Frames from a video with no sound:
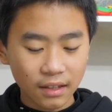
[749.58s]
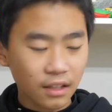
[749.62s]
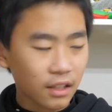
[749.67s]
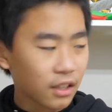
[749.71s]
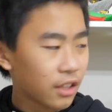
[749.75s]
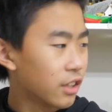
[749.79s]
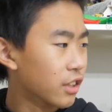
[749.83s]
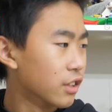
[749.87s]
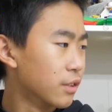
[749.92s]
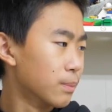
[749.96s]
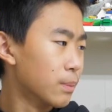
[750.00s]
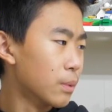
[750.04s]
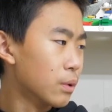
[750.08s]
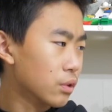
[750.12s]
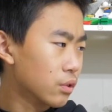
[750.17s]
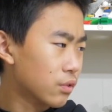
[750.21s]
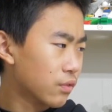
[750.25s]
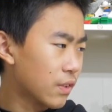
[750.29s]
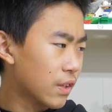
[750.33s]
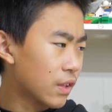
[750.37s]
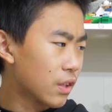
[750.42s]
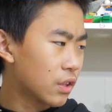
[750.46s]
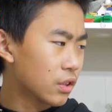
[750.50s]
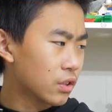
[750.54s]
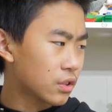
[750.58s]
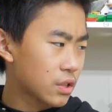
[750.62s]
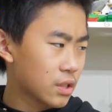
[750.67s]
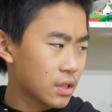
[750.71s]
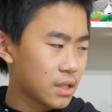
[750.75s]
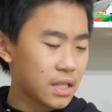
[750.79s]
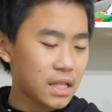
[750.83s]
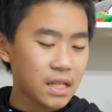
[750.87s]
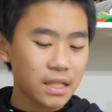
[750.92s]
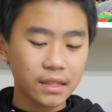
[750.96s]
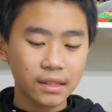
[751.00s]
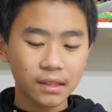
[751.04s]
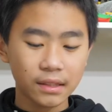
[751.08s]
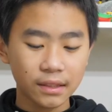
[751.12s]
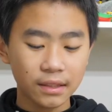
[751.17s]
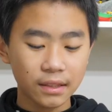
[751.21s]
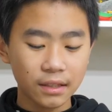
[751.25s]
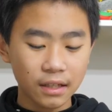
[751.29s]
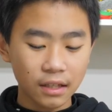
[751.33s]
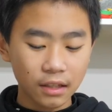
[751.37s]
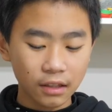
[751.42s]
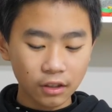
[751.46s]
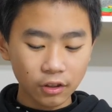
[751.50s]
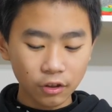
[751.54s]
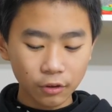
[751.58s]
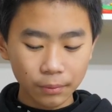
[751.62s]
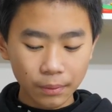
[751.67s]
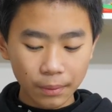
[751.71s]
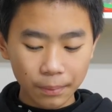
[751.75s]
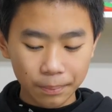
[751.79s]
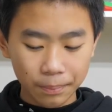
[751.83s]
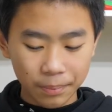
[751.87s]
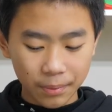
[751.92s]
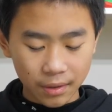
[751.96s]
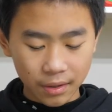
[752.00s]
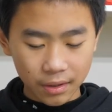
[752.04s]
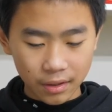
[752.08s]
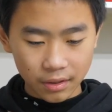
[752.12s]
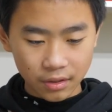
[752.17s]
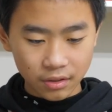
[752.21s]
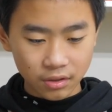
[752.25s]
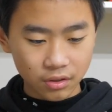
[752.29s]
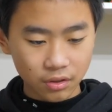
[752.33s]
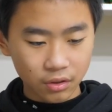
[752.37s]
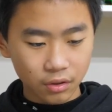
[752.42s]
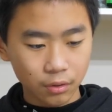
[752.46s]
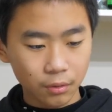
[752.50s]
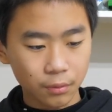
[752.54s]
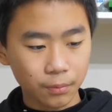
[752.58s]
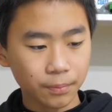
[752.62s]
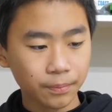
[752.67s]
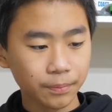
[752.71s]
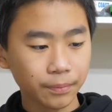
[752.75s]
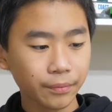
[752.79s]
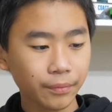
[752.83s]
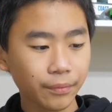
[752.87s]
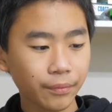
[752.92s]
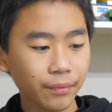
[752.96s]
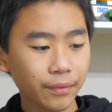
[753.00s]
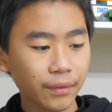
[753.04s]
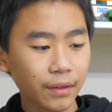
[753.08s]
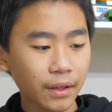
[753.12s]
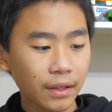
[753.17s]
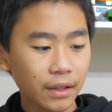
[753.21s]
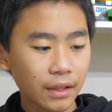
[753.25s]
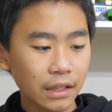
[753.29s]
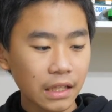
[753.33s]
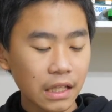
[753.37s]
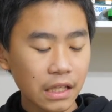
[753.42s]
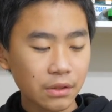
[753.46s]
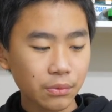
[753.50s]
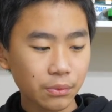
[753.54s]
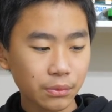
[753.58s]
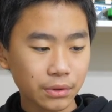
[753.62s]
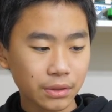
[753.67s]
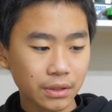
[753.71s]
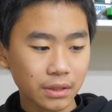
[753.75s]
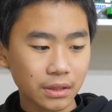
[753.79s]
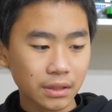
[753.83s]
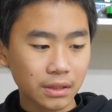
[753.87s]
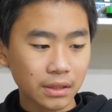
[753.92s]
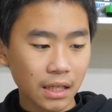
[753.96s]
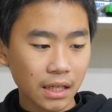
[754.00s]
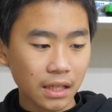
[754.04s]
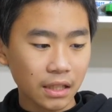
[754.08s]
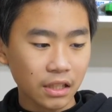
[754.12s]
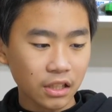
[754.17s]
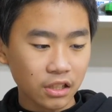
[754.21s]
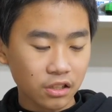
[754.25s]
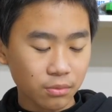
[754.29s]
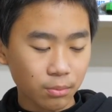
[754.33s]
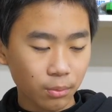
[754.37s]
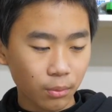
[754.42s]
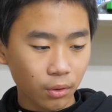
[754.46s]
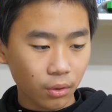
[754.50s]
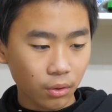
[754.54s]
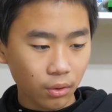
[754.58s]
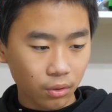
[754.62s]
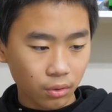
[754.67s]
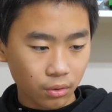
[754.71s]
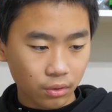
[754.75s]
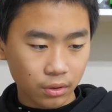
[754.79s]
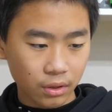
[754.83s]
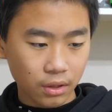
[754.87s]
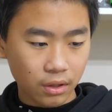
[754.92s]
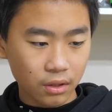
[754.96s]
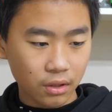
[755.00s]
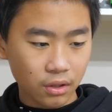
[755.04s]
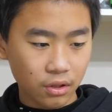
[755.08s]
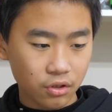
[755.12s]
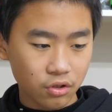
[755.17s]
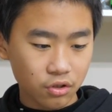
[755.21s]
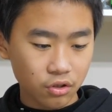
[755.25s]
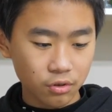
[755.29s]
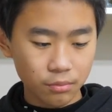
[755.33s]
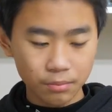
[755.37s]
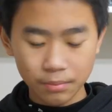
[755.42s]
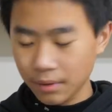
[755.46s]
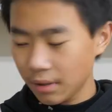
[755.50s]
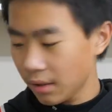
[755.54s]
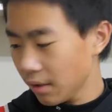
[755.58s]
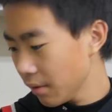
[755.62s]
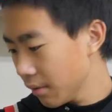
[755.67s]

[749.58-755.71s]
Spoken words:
because most figures are decently a little bit big, so this one's slightly smaller than it should be.